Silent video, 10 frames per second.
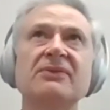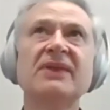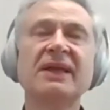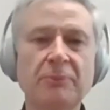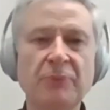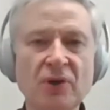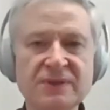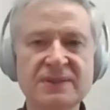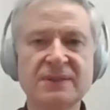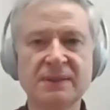that the
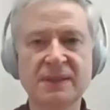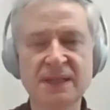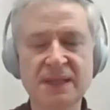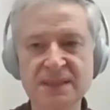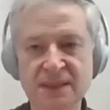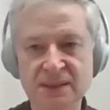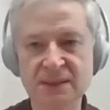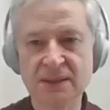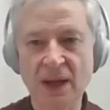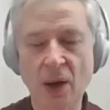person isn't
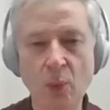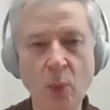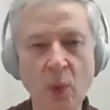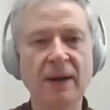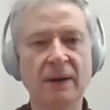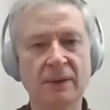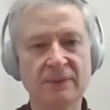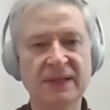aware